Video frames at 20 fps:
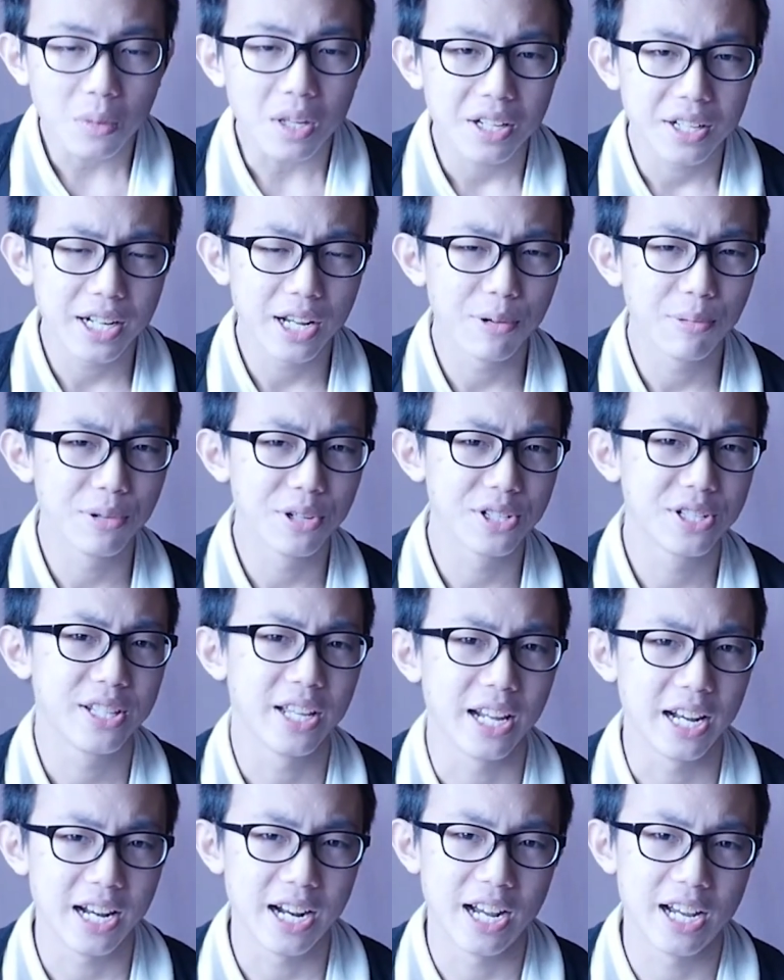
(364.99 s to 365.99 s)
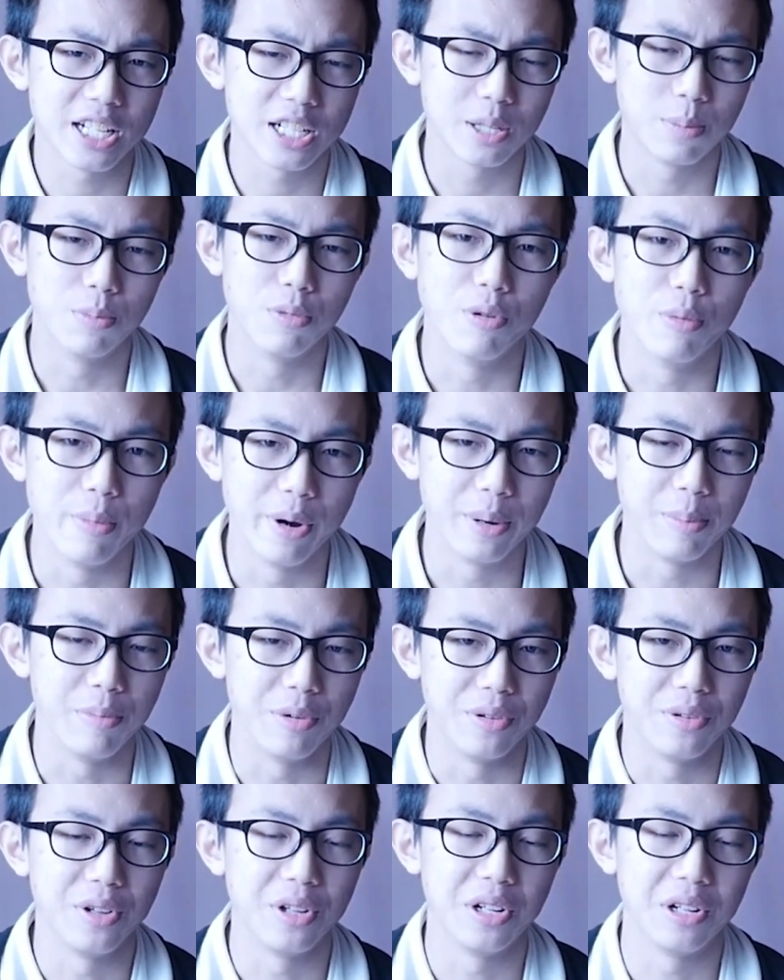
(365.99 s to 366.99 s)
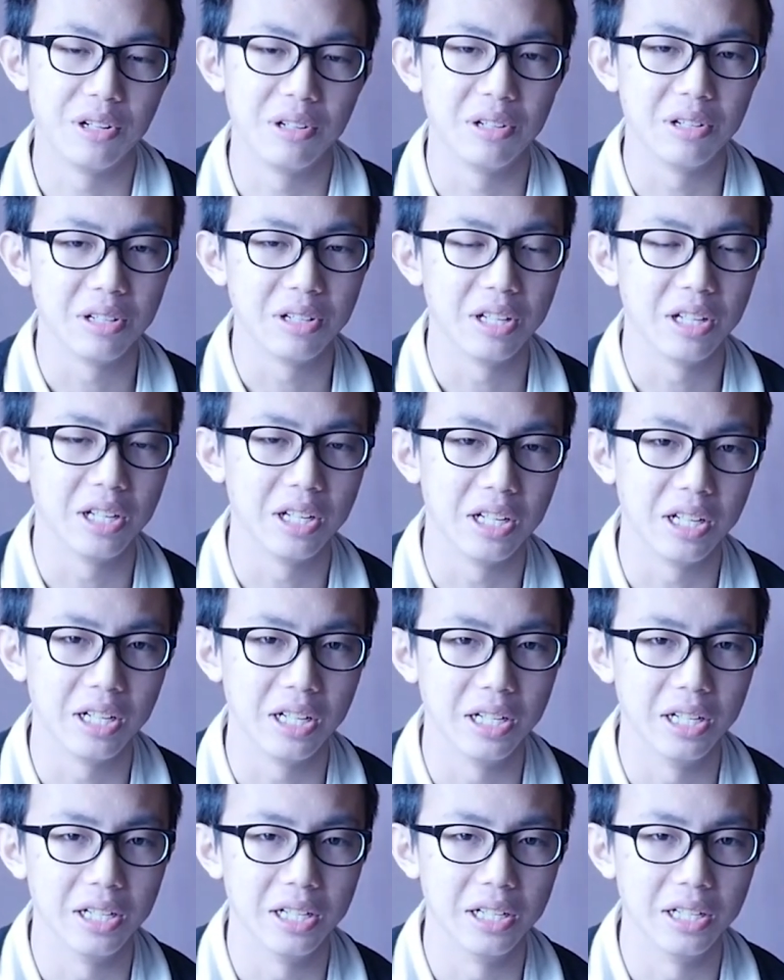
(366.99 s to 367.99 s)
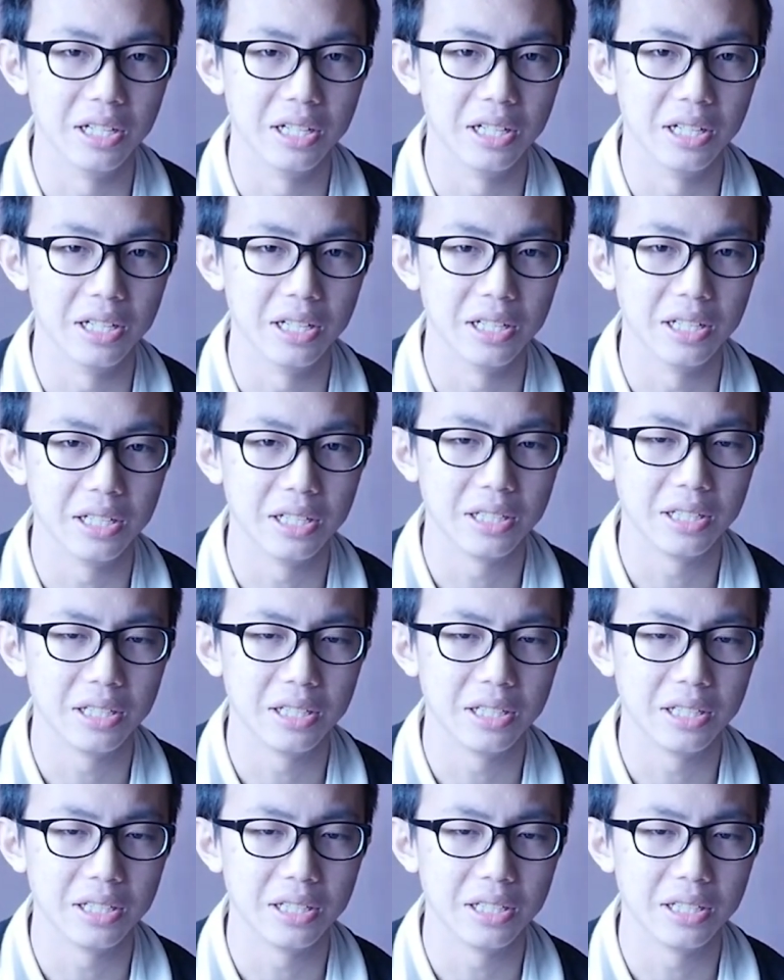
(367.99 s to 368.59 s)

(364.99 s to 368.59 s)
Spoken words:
there was that last moment between Kylo